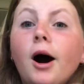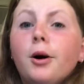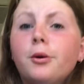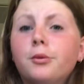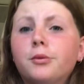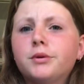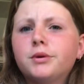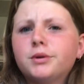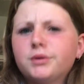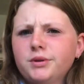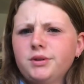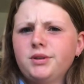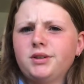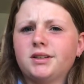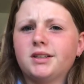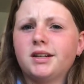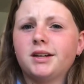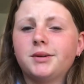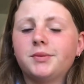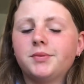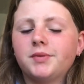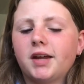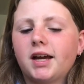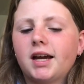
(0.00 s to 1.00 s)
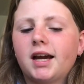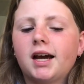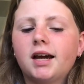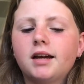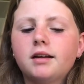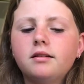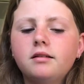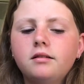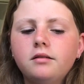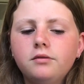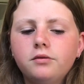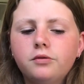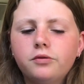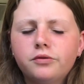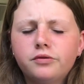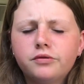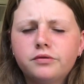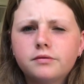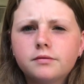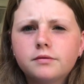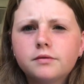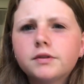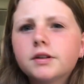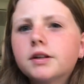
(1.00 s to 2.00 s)
Oh, also, I kind
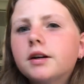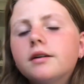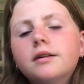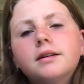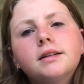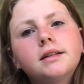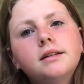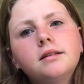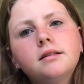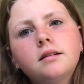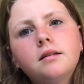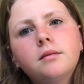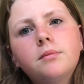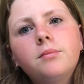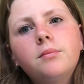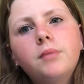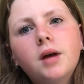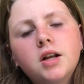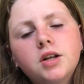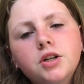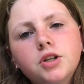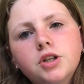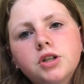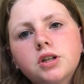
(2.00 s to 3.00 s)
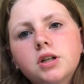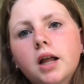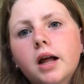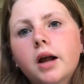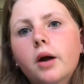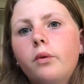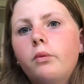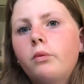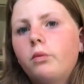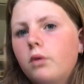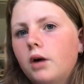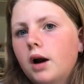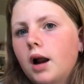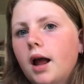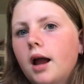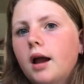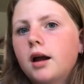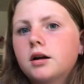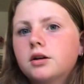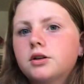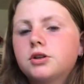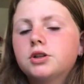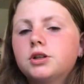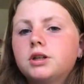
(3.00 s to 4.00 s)
of forgot to mention like what I
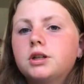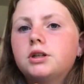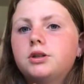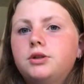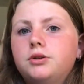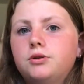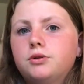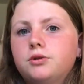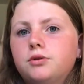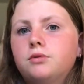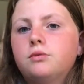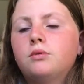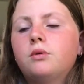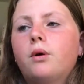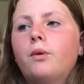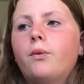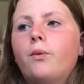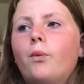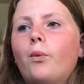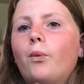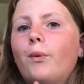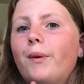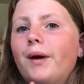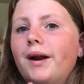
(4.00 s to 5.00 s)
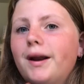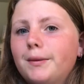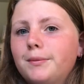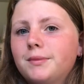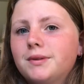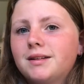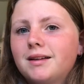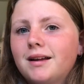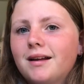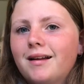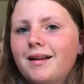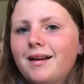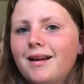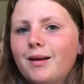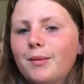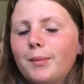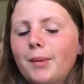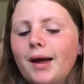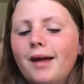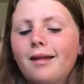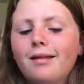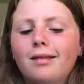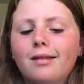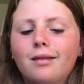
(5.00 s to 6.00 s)
actually do when I'm
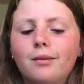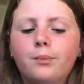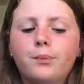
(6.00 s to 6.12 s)
studying math.